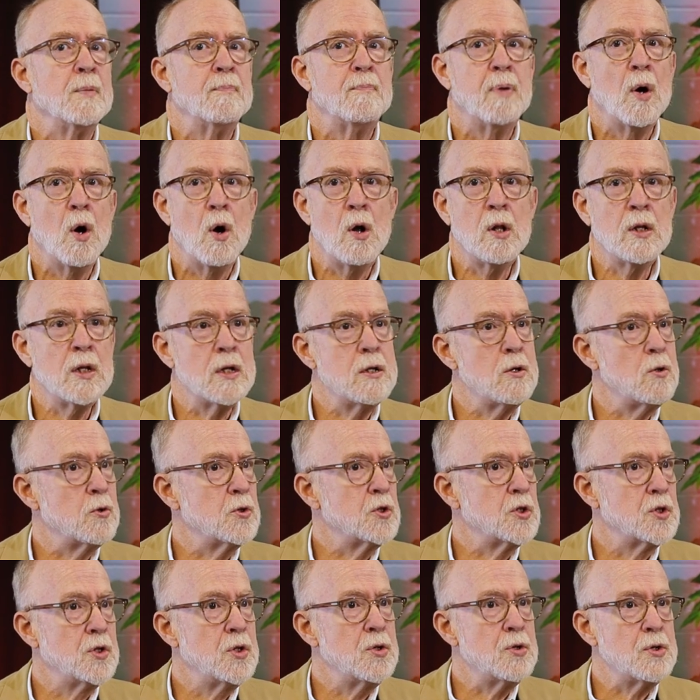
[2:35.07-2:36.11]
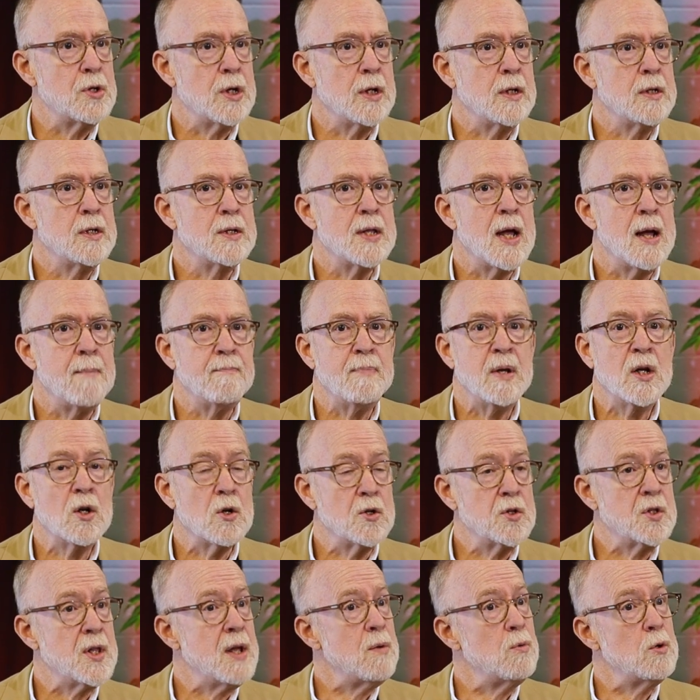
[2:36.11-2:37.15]
Paul understood that
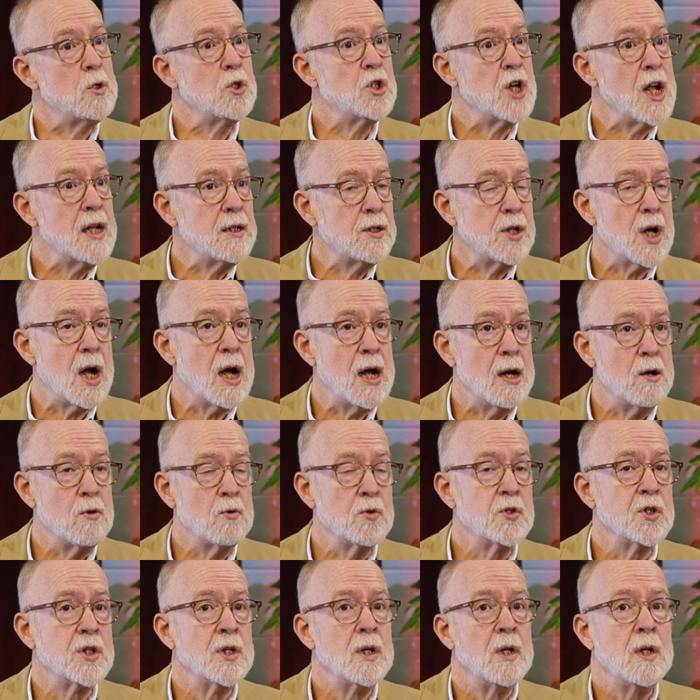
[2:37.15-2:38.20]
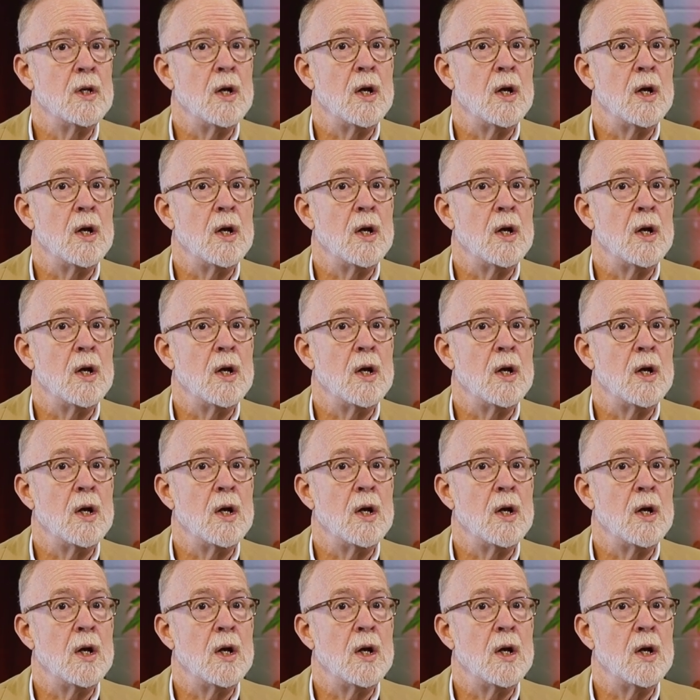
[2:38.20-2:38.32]
because they were Gentiles